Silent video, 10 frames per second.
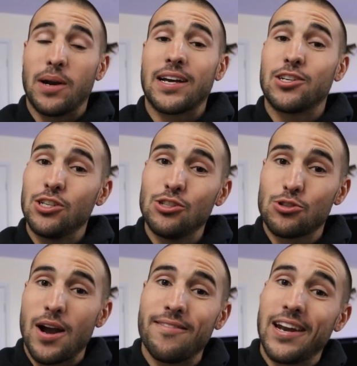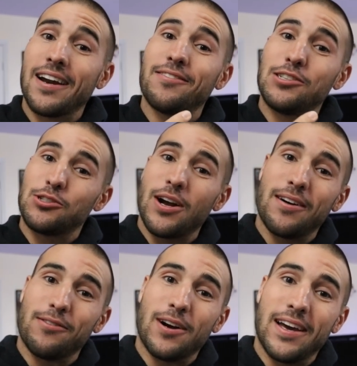but I couldn't drive it out of the
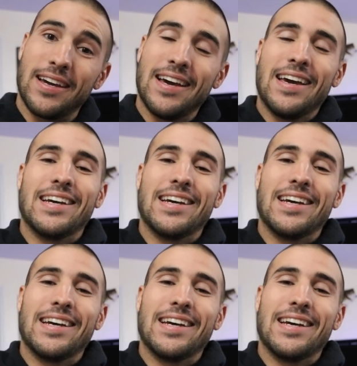driveway